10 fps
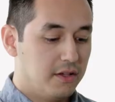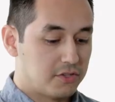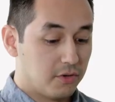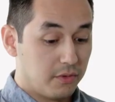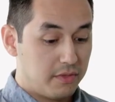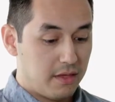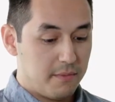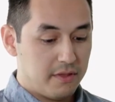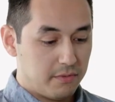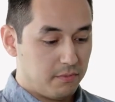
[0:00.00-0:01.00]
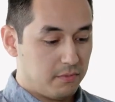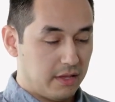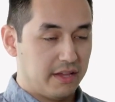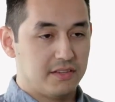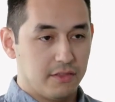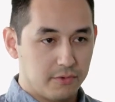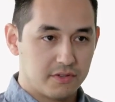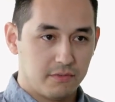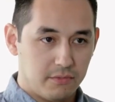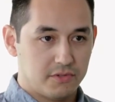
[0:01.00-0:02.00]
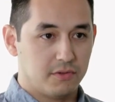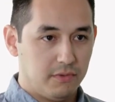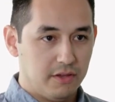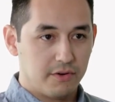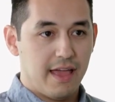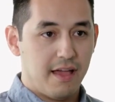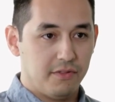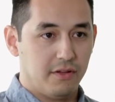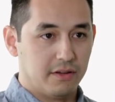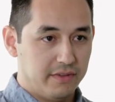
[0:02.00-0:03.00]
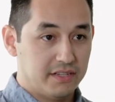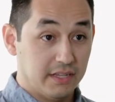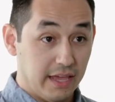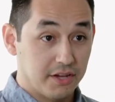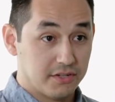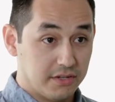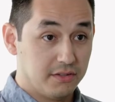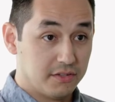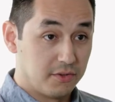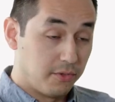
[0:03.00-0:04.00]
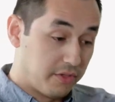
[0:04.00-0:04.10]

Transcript: So I mean, like I said, there was a there was a year and a half long investigation into this whole